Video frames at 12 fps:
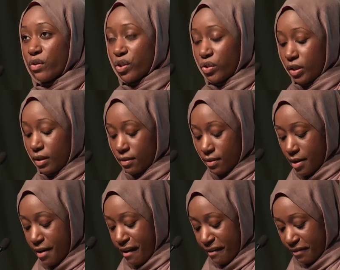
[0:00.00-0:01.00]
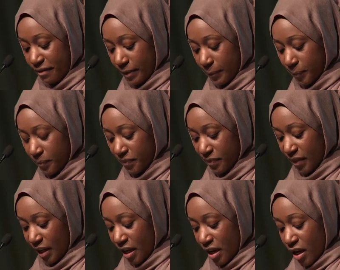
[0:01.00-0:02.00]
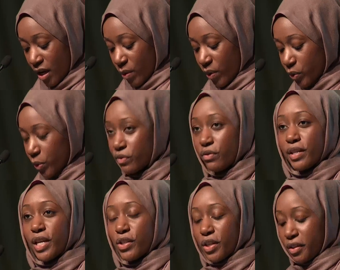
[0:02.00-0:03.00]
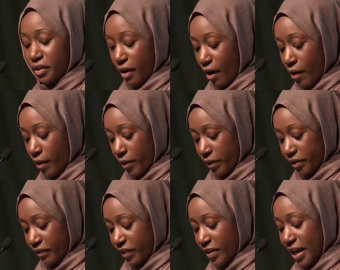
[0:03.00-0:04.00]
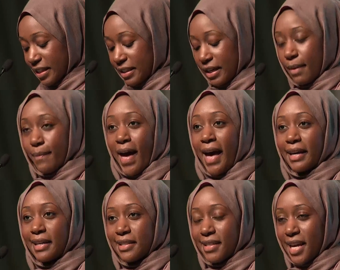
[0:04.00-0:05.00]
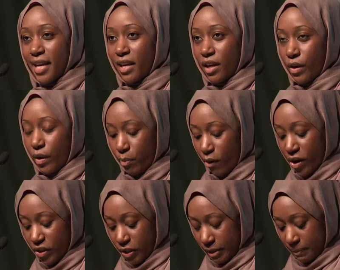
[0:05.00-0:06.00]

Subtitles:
Christian enough, which was really just code for not sitting back and taking your oppression.